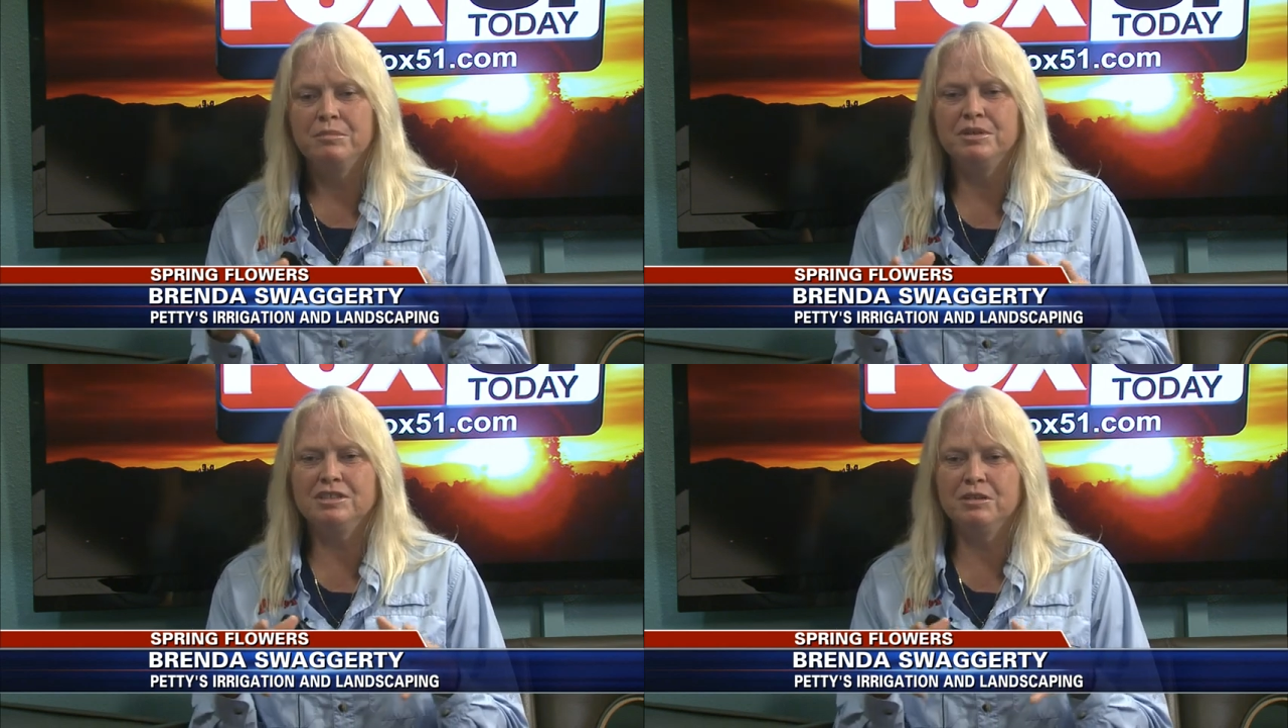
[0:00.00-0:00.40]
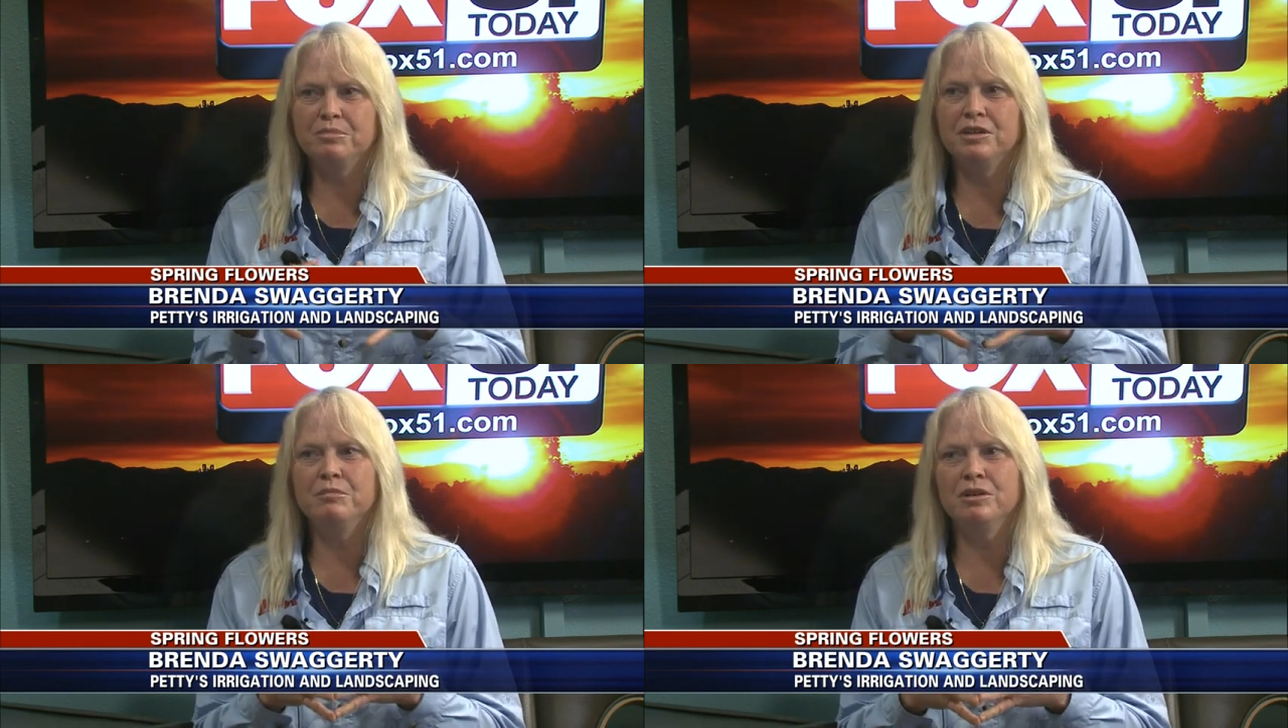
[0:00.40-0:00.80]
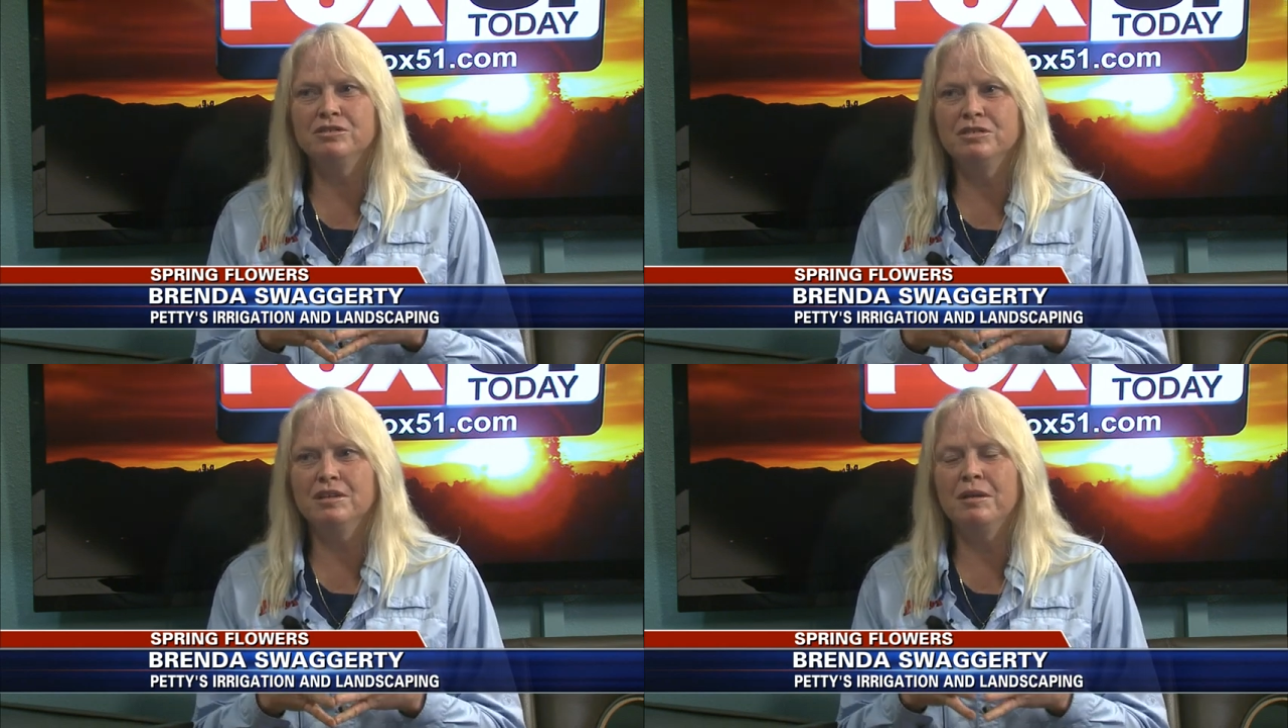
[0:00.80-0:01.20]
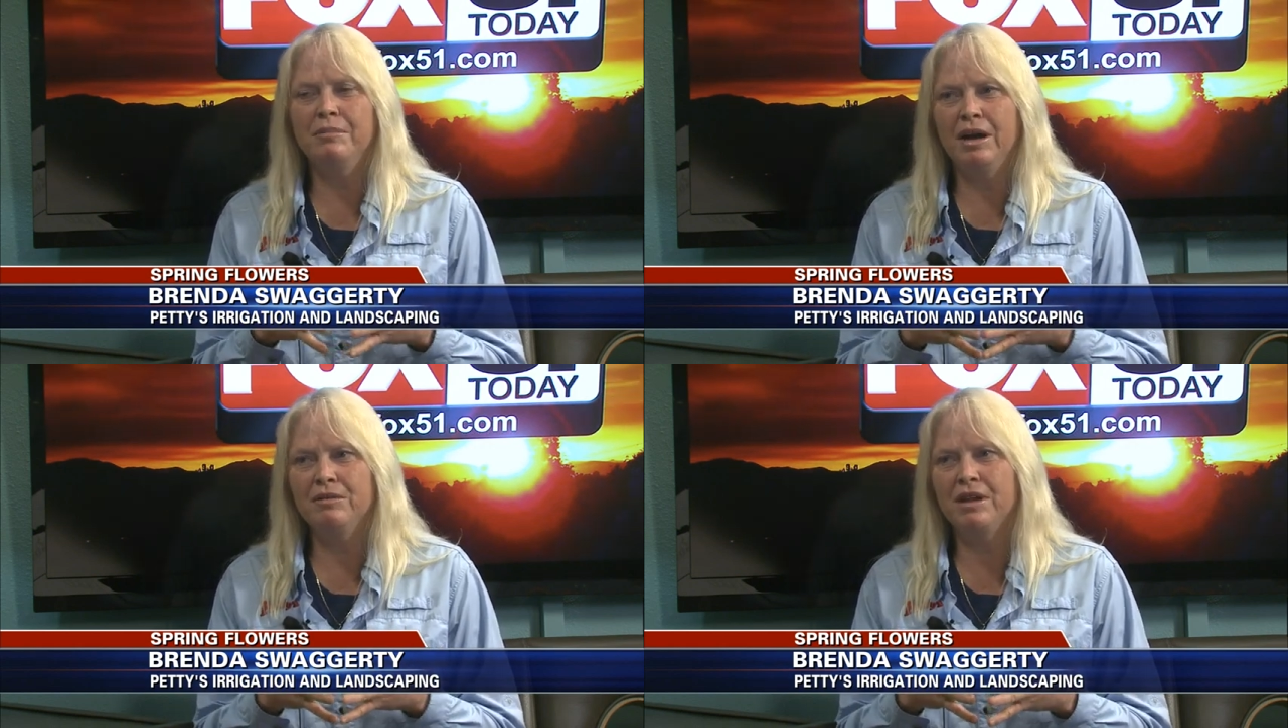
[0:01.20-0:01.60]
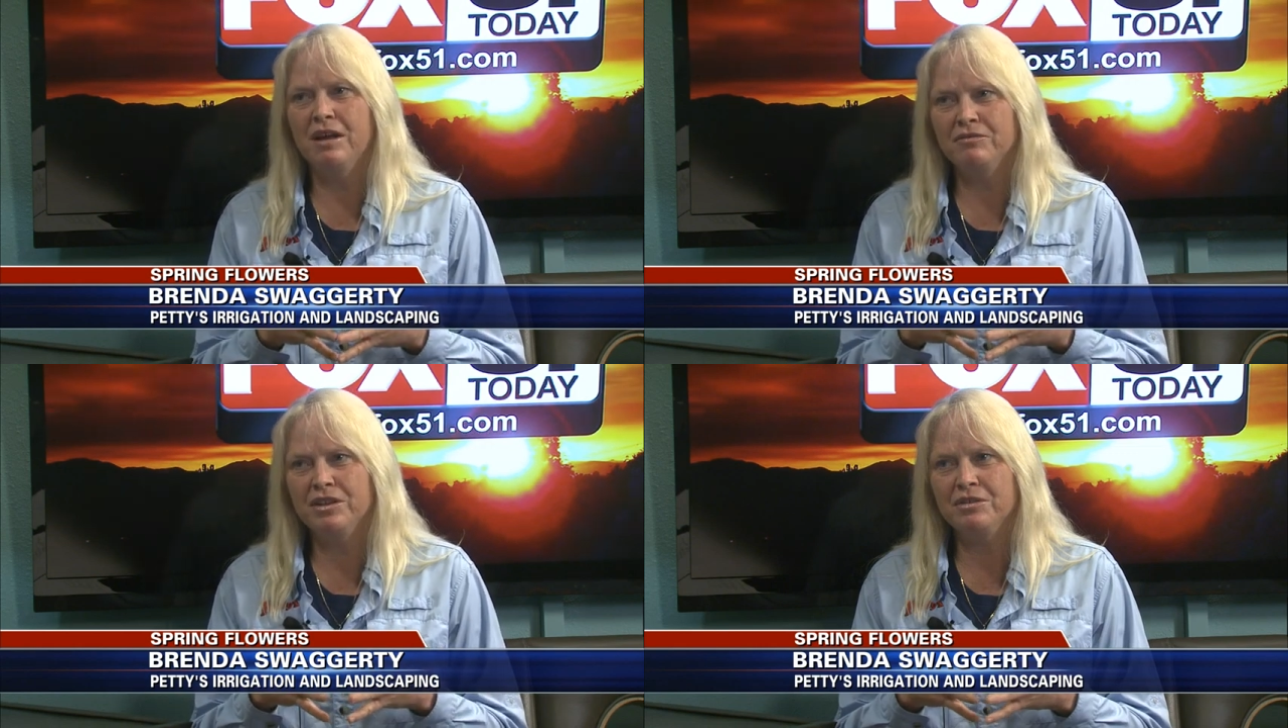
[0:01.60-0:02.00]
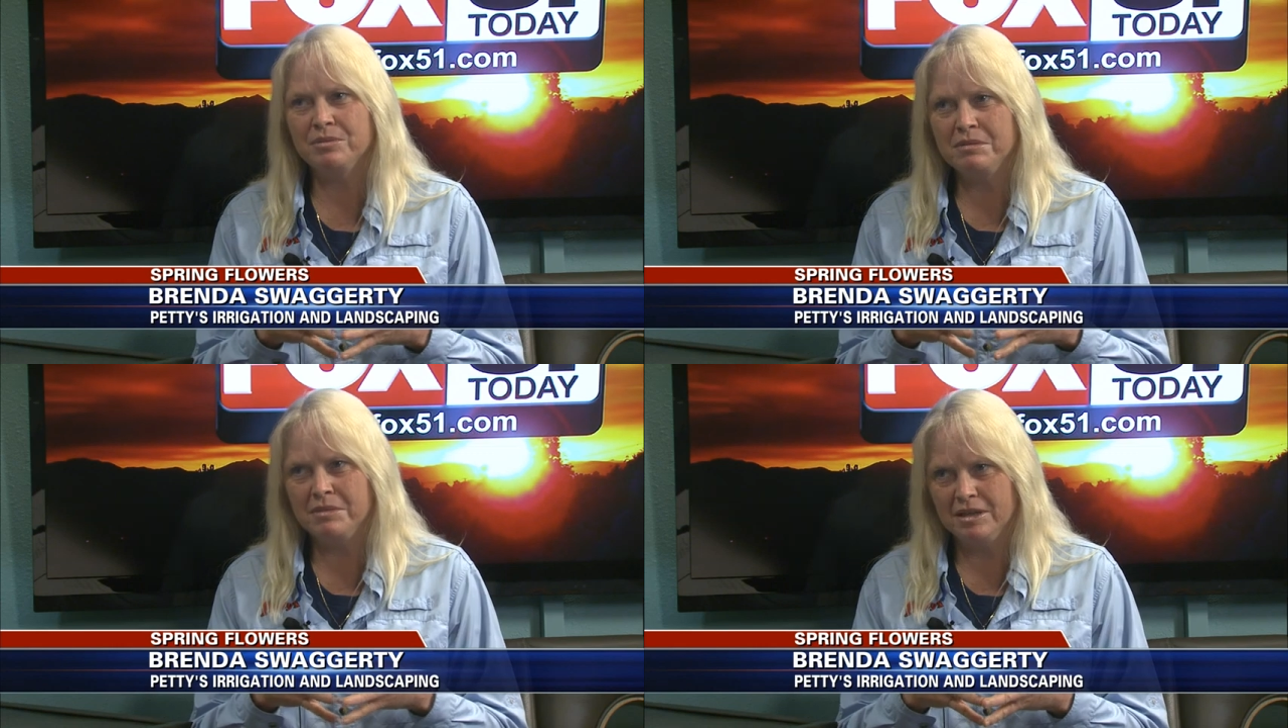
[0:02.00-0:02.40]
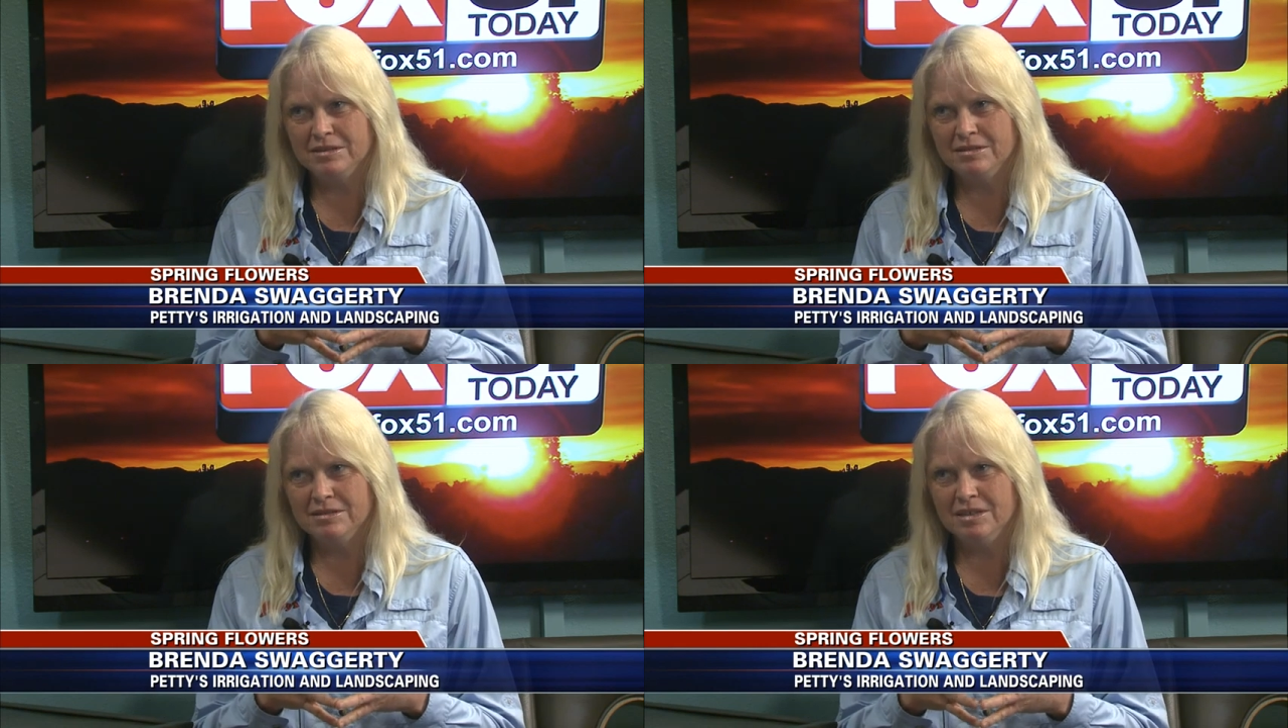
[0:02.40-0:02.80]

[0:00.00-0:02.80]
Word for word: Put down pre-emergent about every three months.